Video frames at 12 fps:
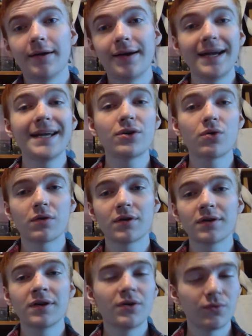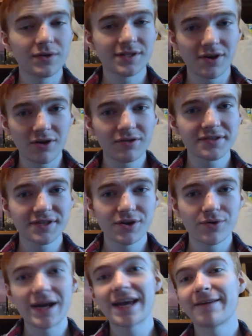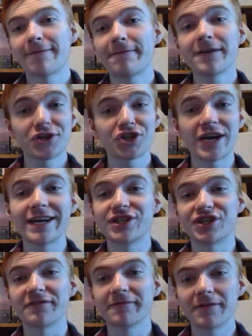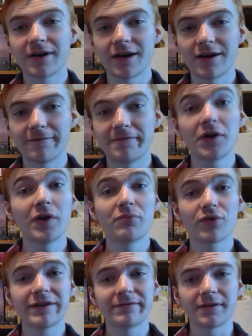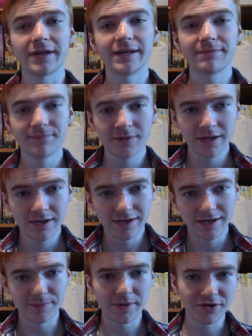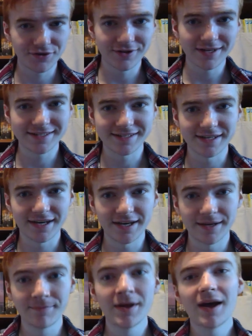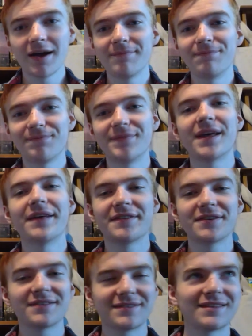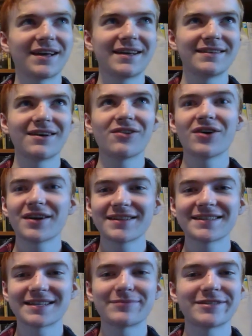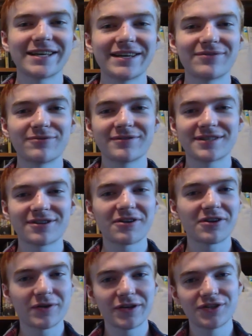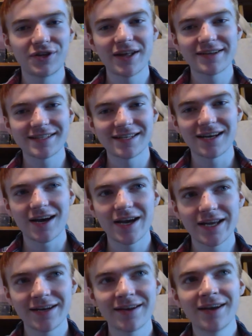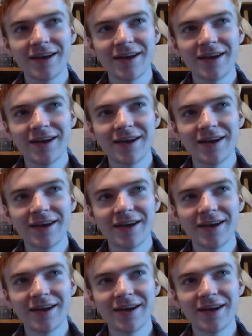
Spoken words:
Acorn was also a fish agent, very briefly, in about 2009. A lot of this I'm saying started around 2009.